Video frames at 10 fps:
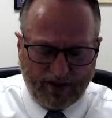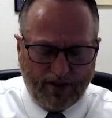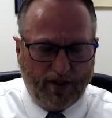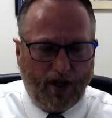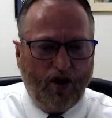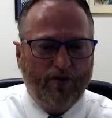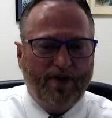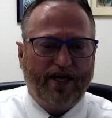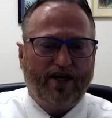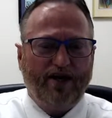Oh my
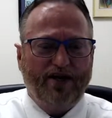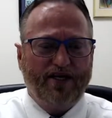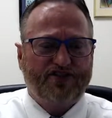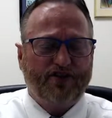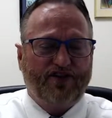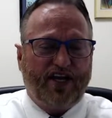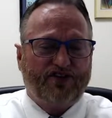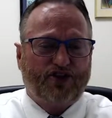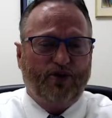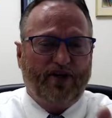goodness, if they
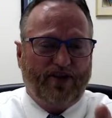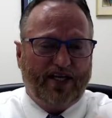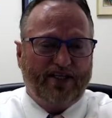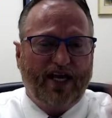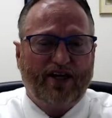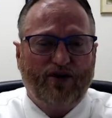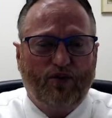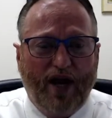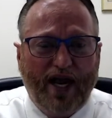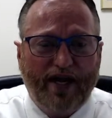sue you, they take it
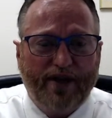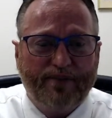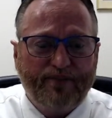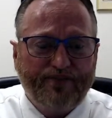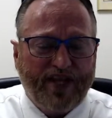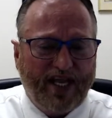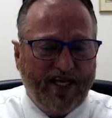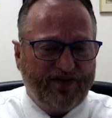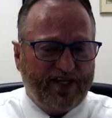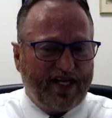away. If
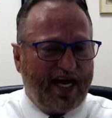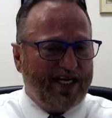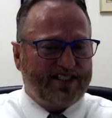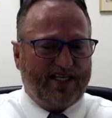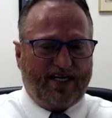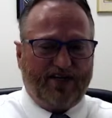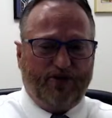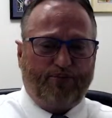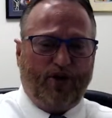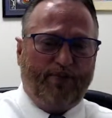you die, it's stuck into
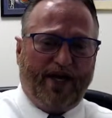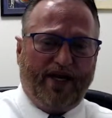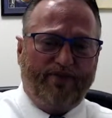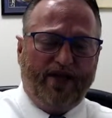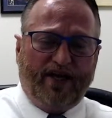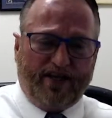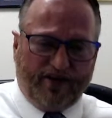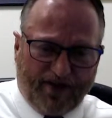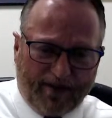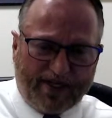probate. Your
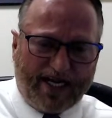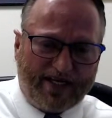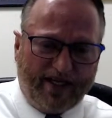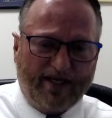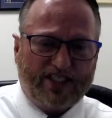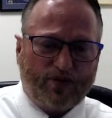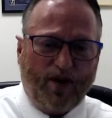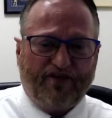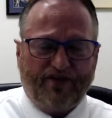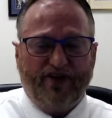family got diddly
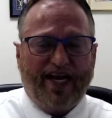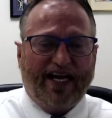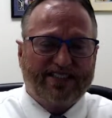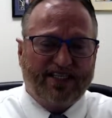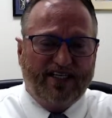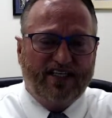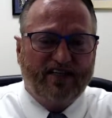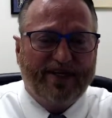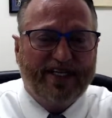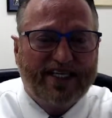squat for you not listening to
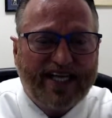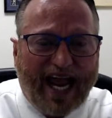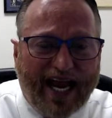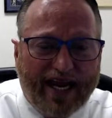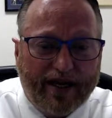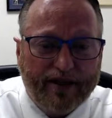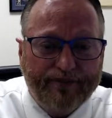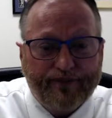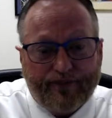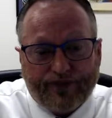me today.
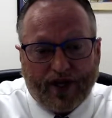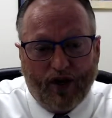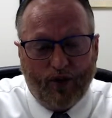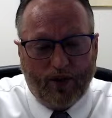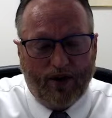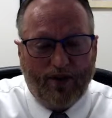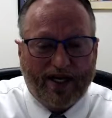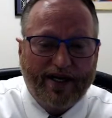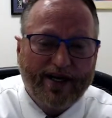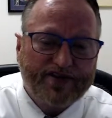Oh well, what
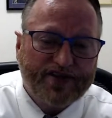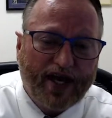can I say?